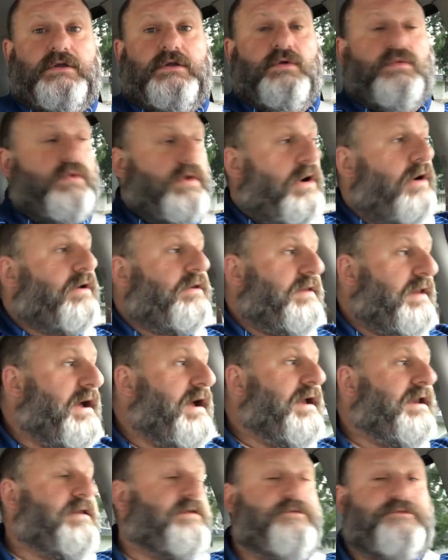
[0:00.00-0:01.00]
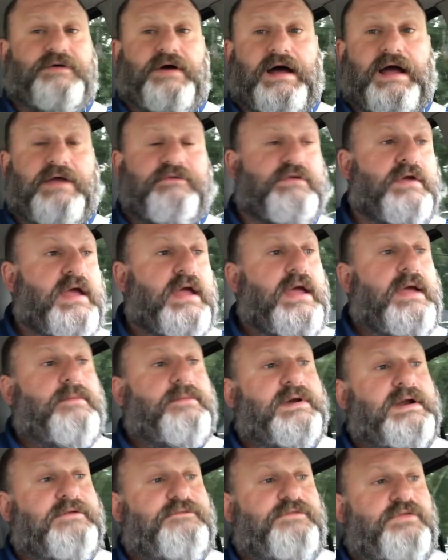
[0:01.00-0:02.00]
You work nine to five.
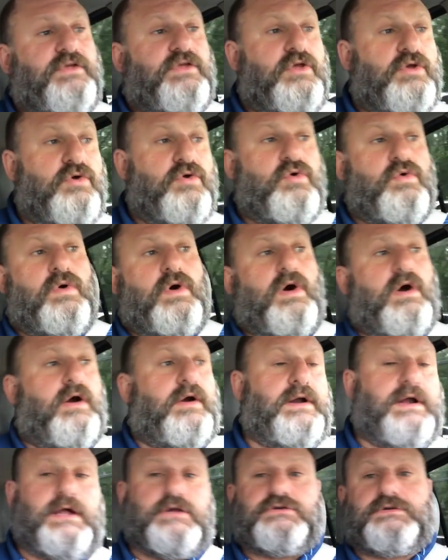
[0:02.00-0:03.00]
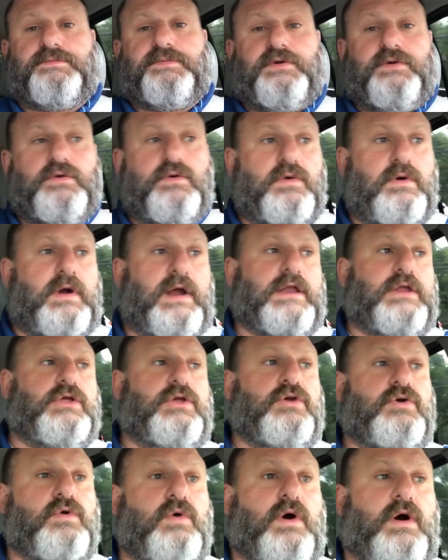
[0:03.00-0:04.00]
But if you are an entrepreneur and
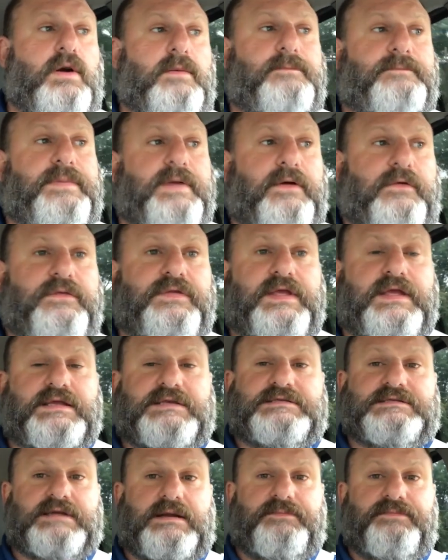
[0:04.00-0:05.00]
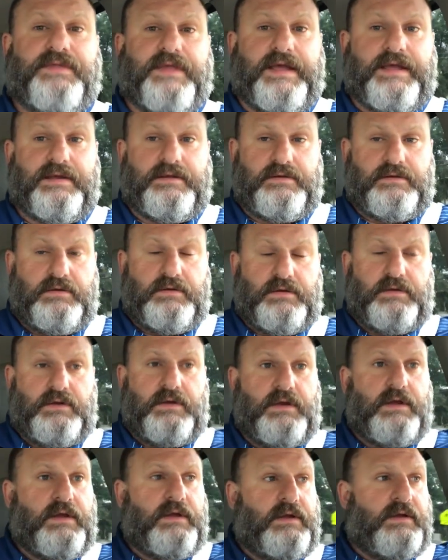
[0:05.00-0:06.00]
you are building something,
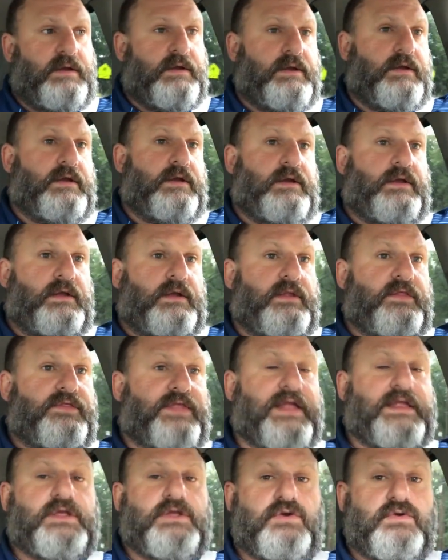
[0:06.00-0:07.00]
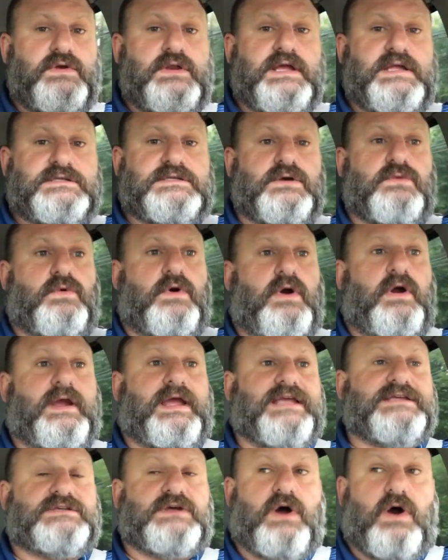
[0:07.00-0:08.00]
then you need to
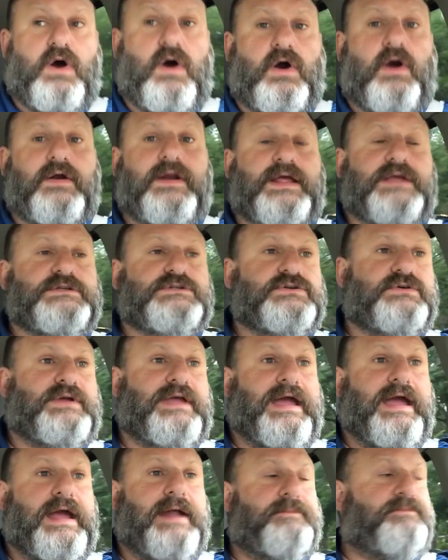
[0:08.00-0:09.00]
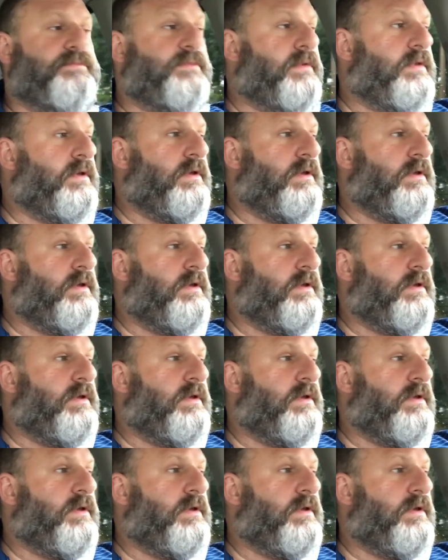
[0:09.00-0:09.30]
work as hard as you can.